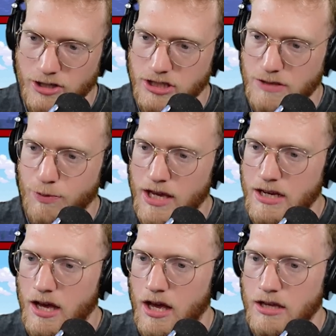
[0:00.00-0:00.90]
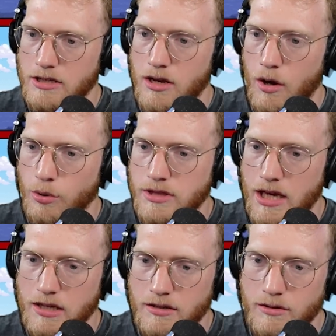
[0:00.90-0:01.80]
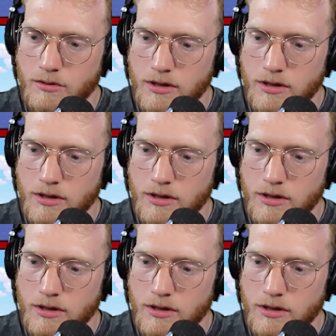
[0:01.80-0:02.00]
a chest plate? No, thank you.